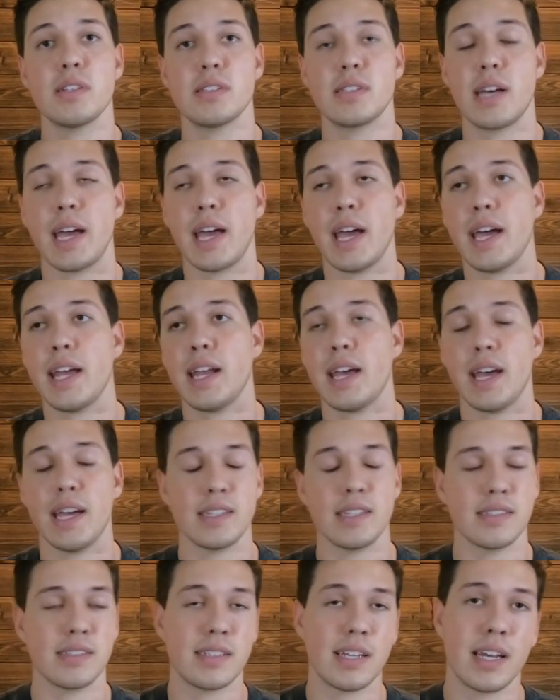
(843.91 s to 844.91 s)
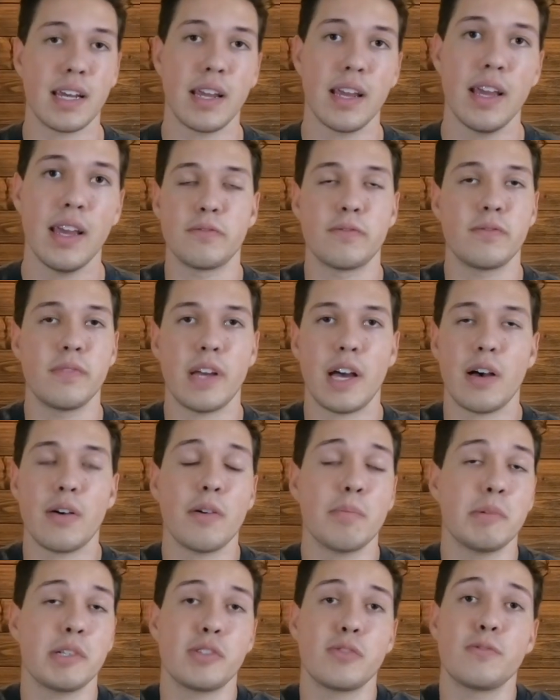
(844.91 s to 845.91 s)
I had. I had to say how
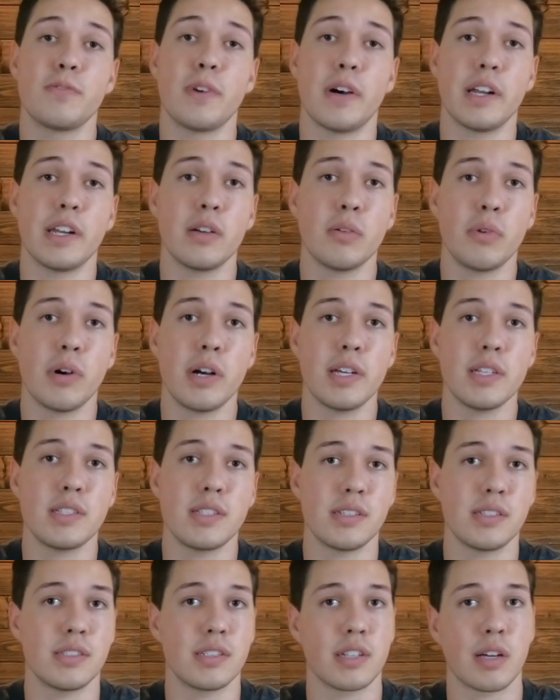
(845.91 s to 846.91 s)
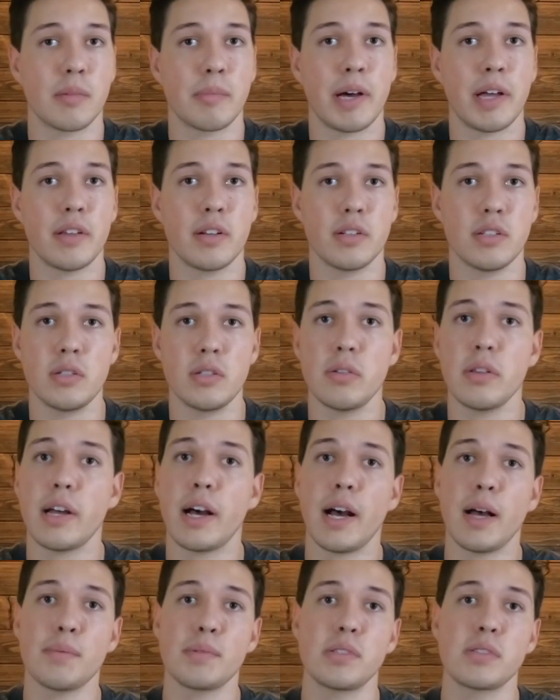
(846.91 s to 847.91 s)
much fun it was just to come out there and do the
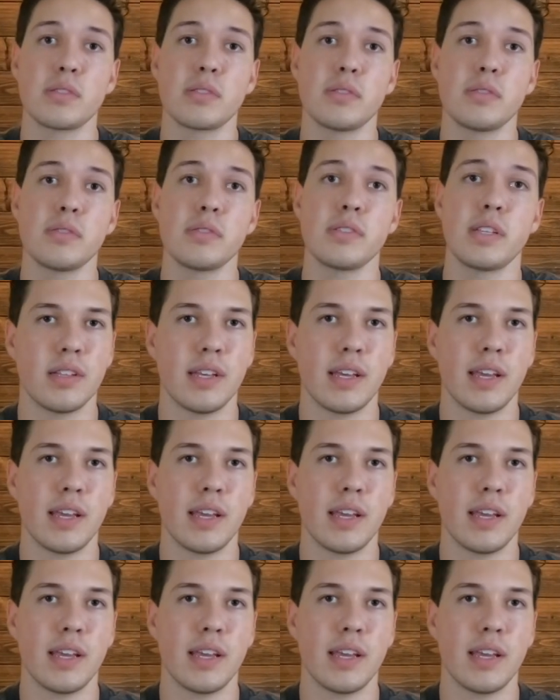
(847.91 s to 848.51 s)
obstacles.